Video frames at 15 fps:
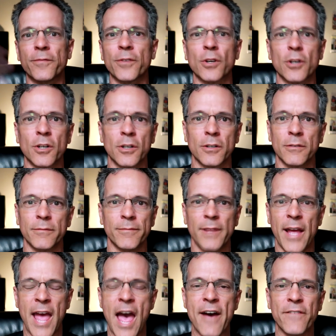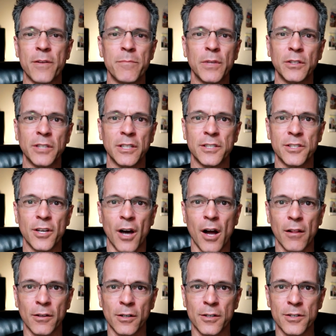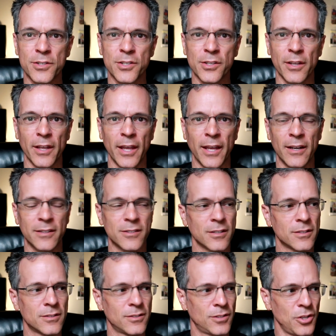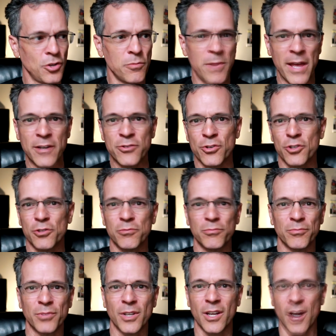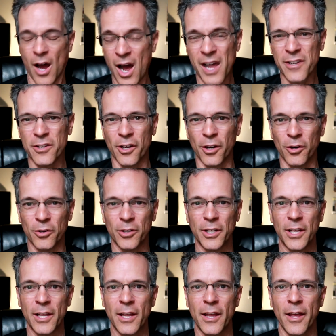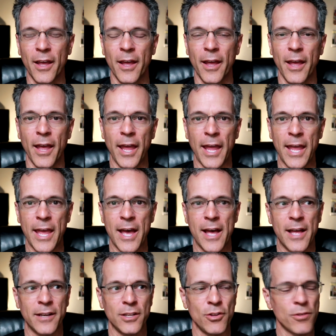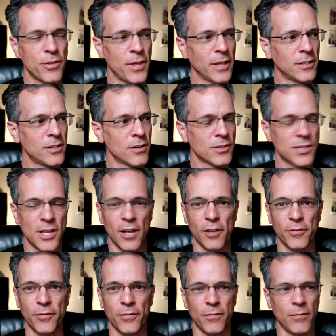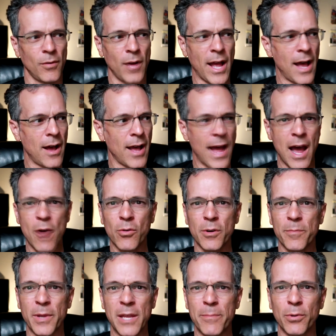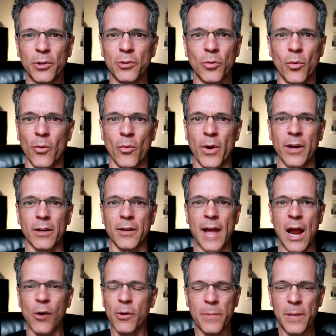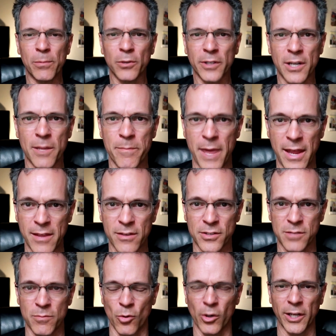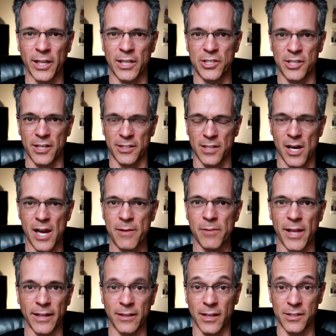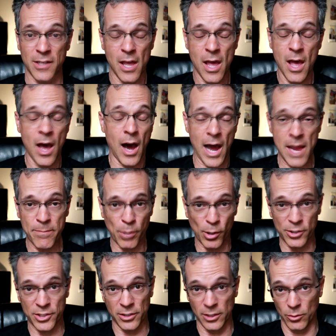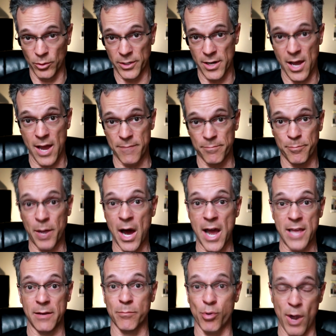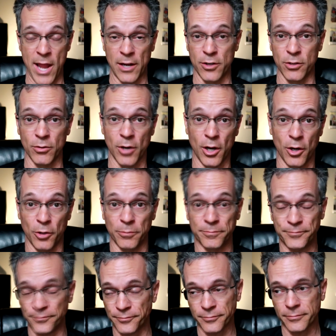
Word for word: for $500,000 and it's a 2-bedroom condo. And you think to yourself, how are people going to pay this mortgage in a time like this? I personally would not buy a brand new home